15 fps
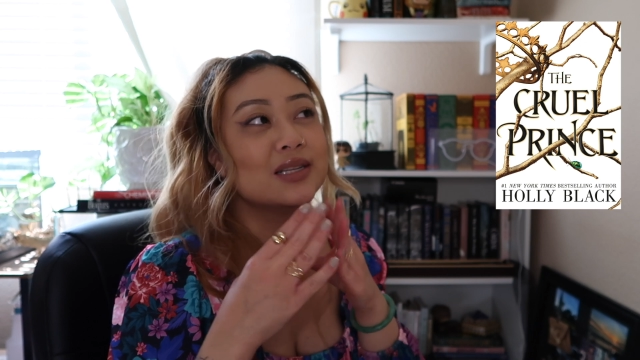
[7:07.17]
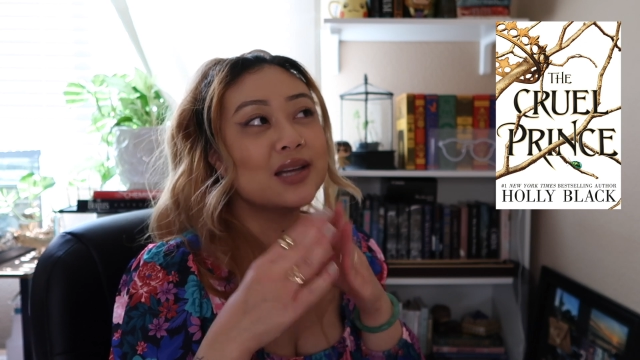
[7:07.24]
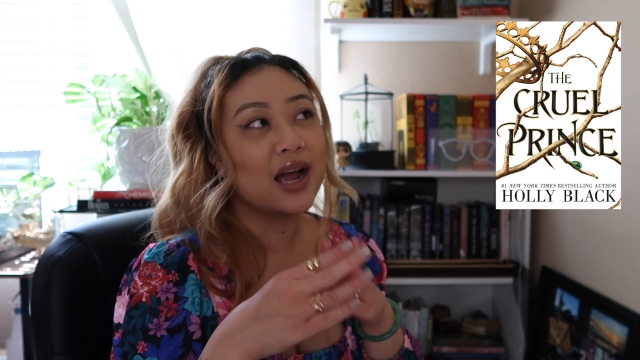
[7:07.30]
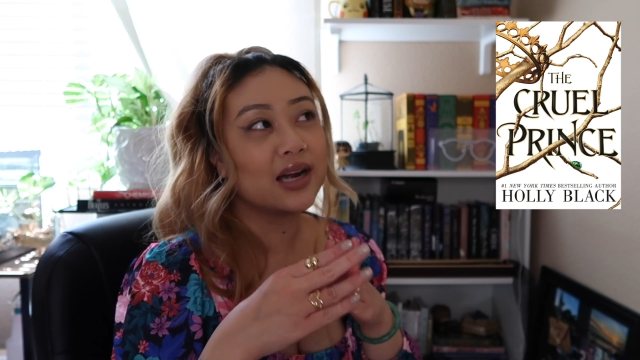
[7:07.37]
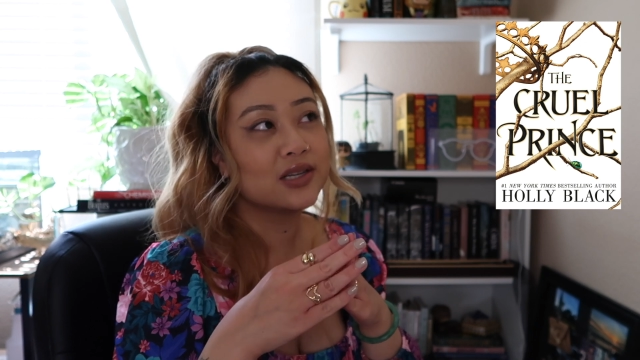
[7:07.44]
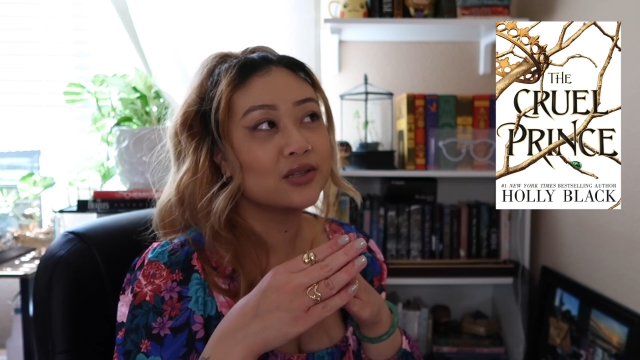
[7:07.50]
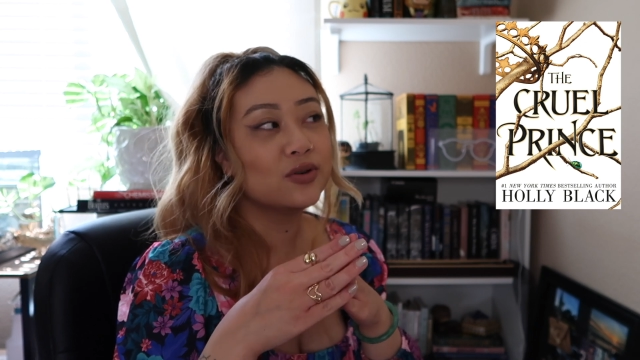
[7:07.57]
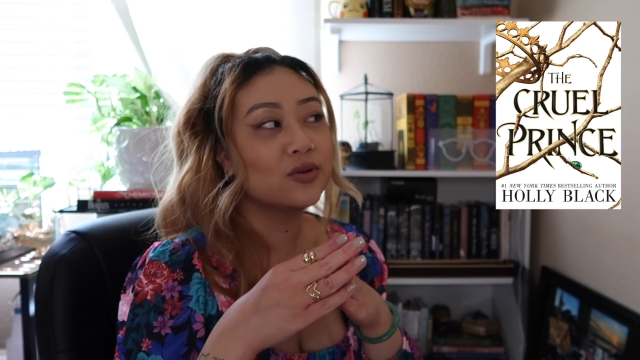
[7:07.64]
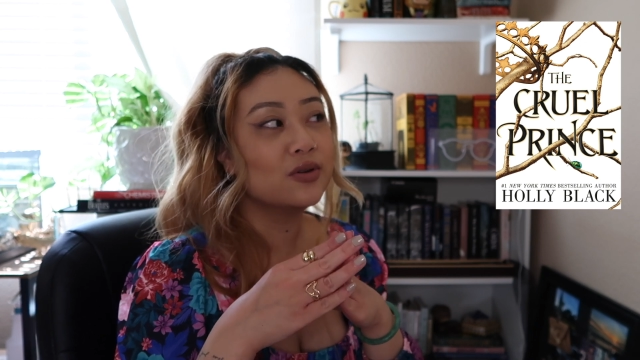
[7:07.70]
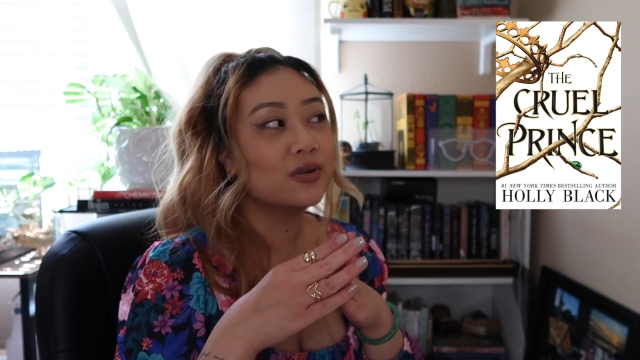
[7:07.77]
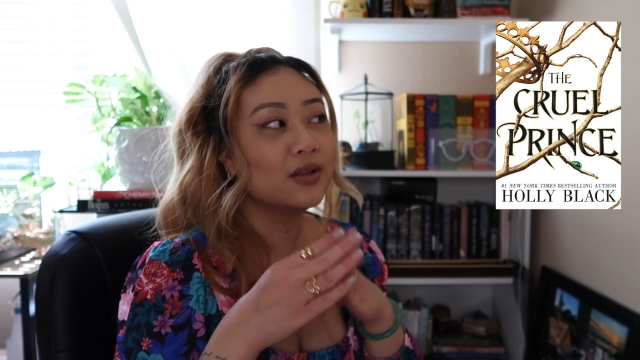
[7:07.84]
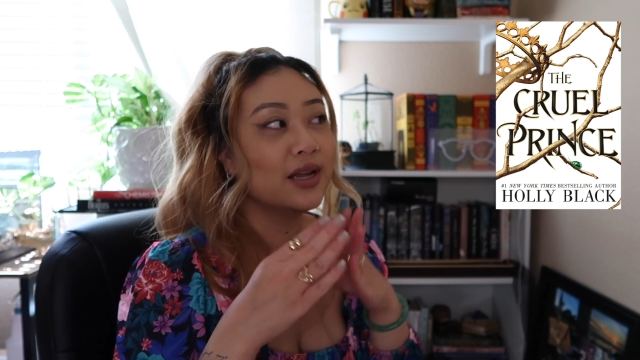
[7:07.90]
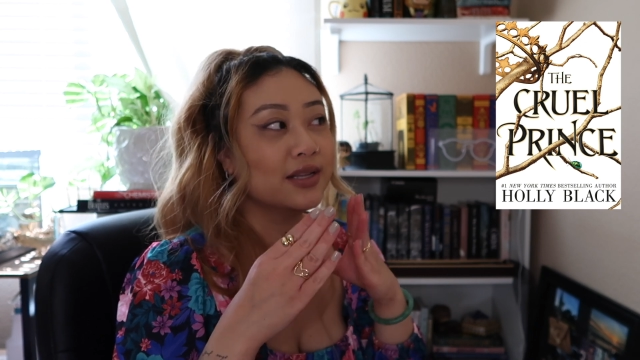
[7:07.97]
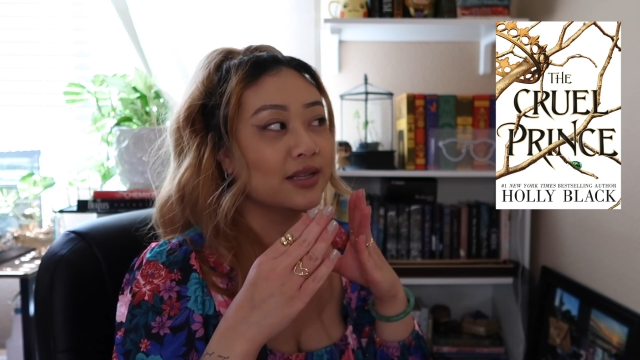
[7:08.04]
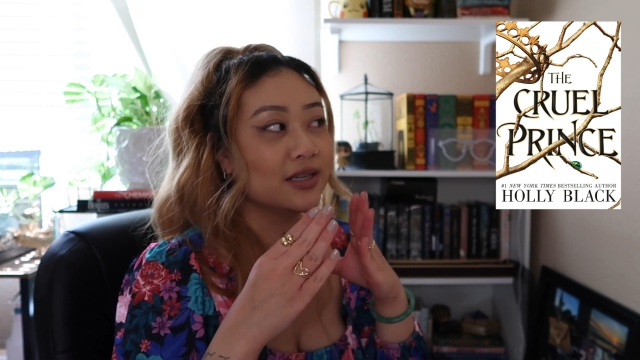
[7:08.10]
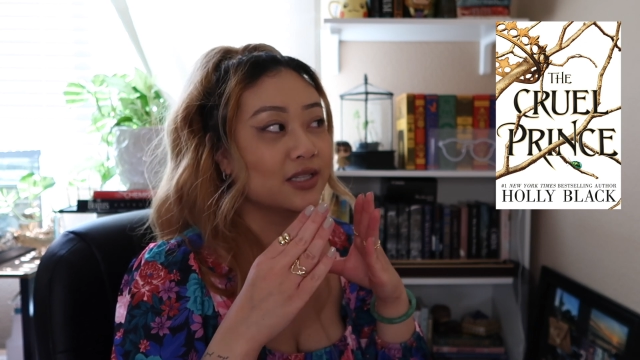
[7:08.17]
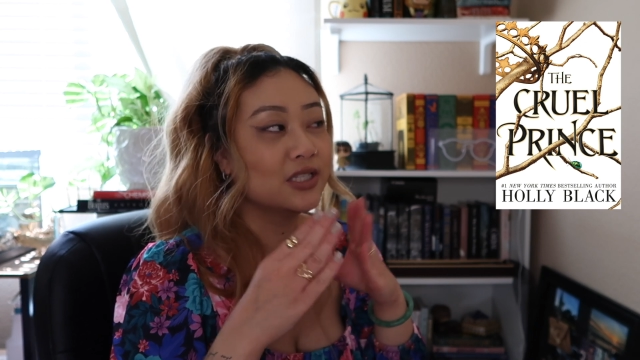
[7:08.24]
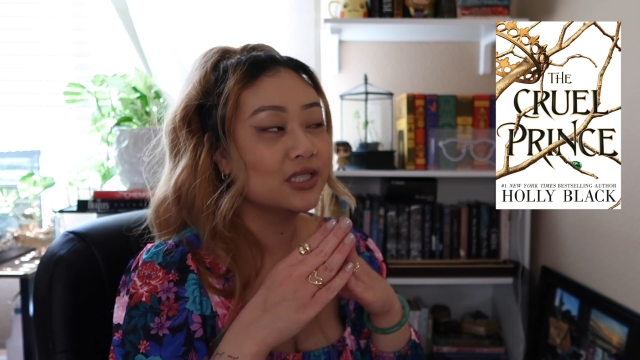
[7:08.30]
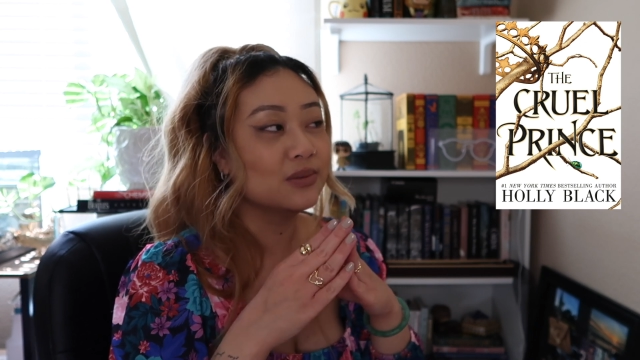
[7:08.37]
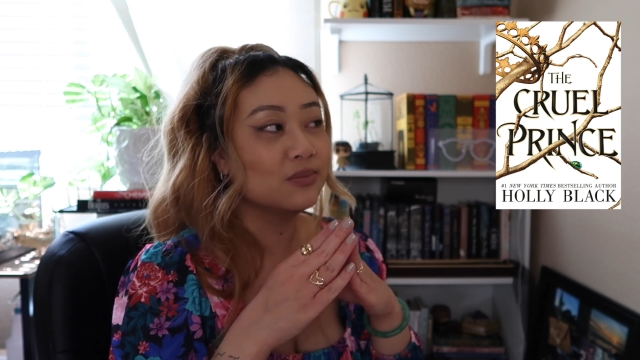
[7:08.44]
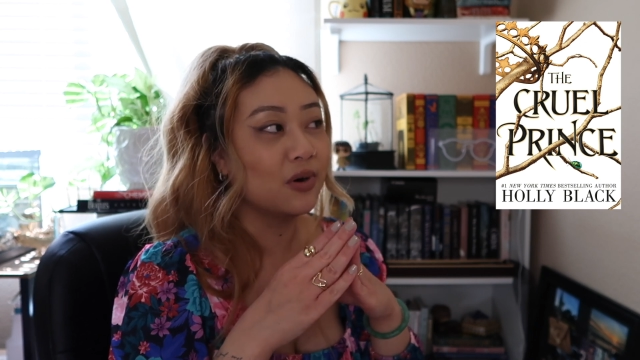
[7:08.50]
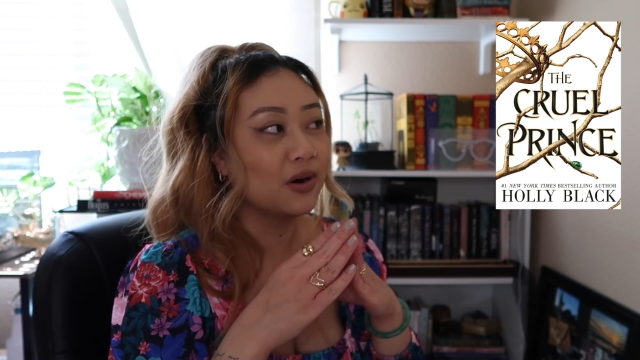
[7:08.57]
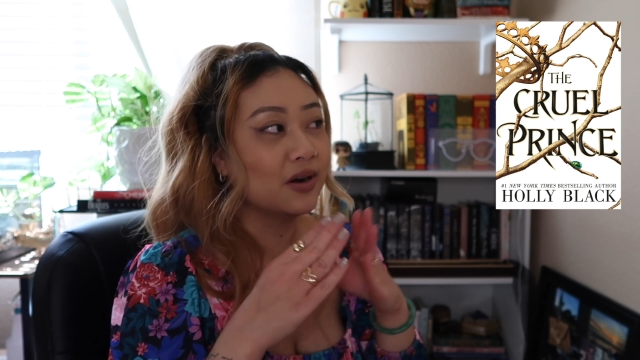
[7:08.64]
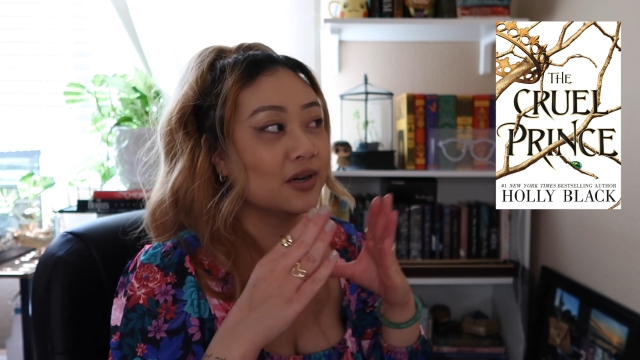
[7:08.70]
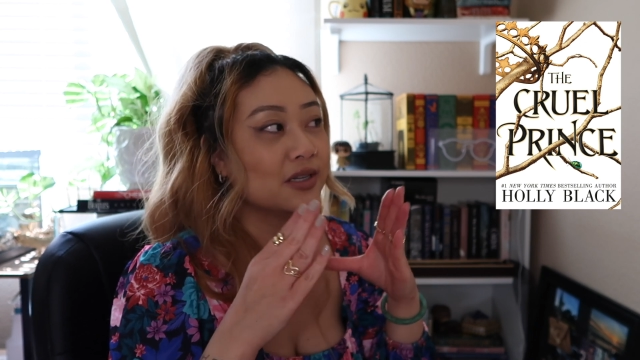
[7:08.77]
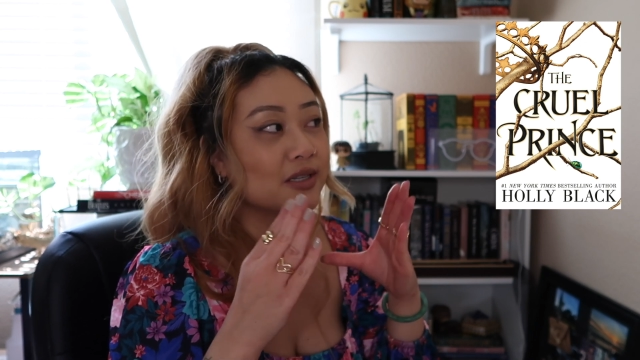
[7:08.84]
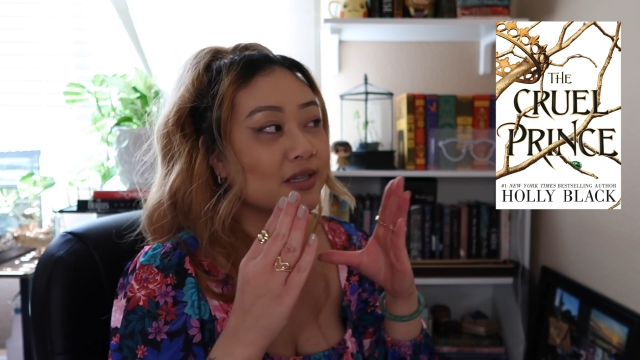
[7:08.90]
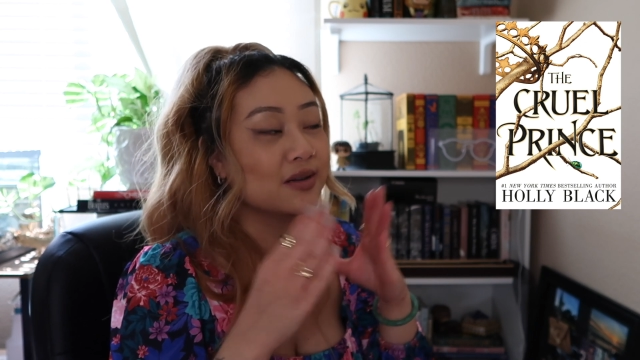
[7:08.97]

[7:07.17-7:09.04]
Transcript: tactical and like smart,